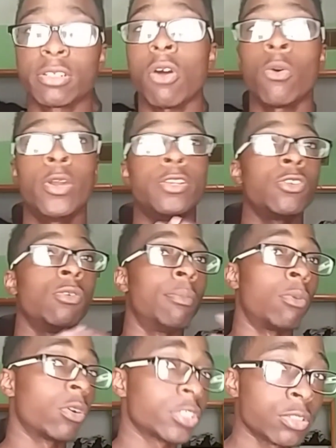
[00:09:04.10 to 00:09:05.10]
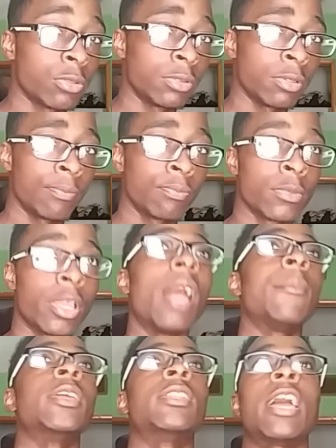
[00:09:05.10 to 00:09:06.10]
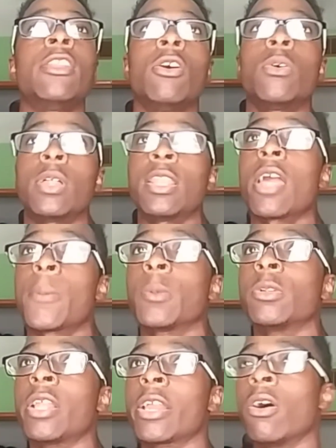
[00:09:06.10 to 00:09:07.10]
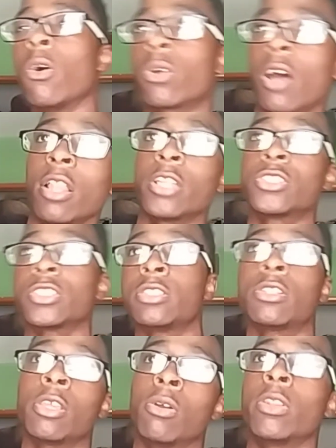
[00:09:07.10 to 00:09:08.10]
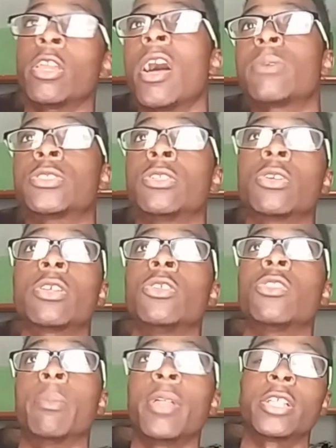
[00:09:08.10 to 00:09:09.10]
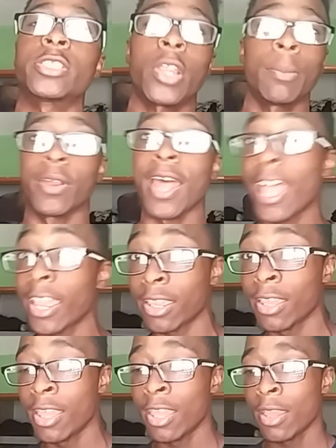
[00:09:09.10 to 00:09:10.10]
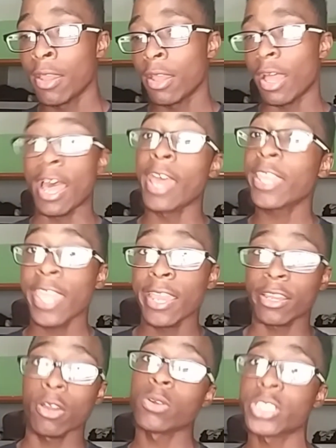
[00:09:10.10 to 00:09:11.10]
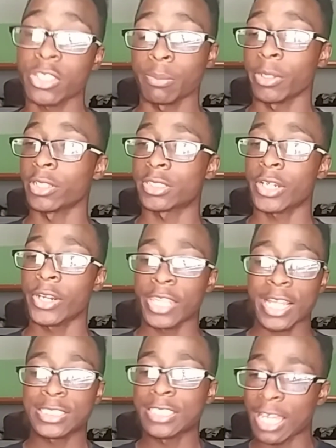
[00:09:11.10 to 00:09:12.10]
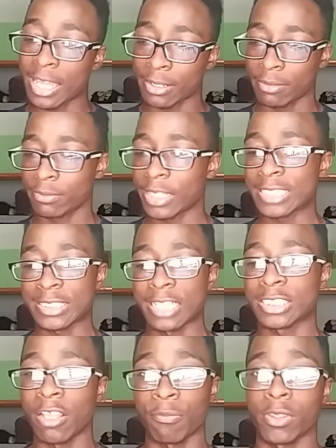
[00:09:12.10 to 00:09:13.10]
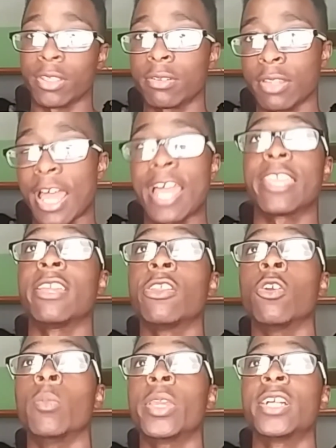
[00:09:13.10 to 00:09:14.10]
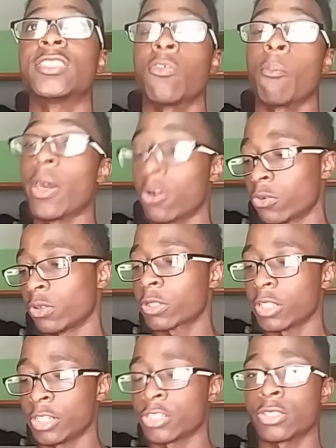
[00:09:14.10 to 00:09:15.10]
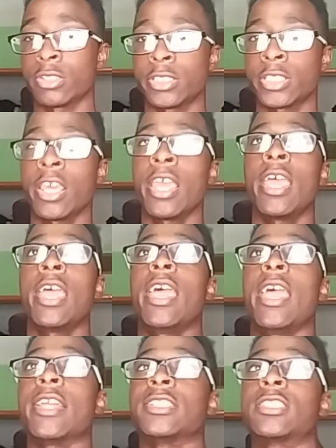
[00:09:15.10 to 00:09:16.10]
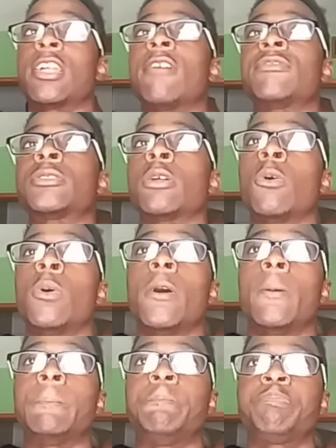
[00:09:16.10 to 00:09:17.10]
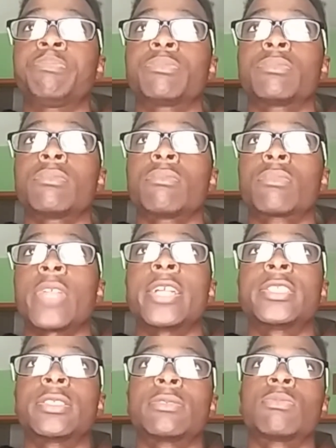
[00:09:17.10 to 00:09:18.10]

to go and do more school. I mean, I know a lot of people are like, oh, college isn't the only option, you can do the military, but I can't go to the military. That's not something I can do because of medical conditions and stuff. So that